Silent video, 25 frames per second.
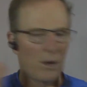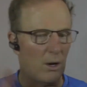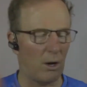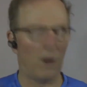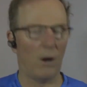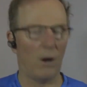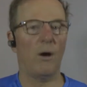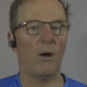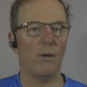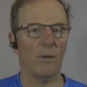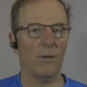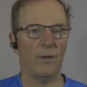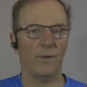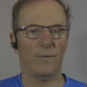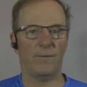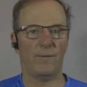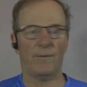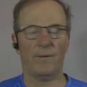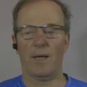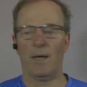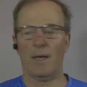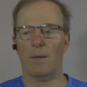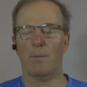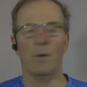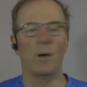all the
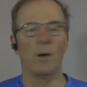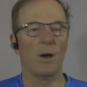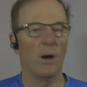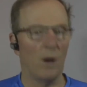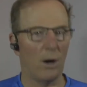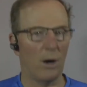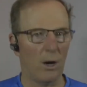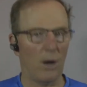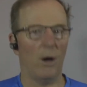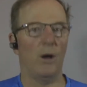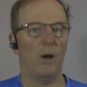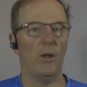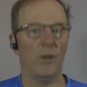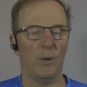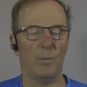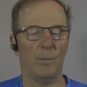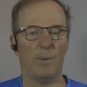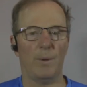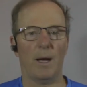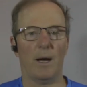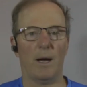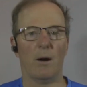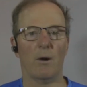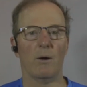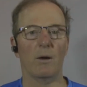fame, all the
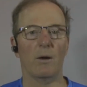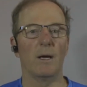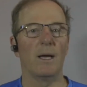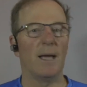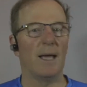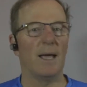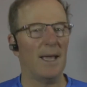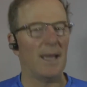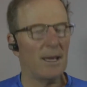power,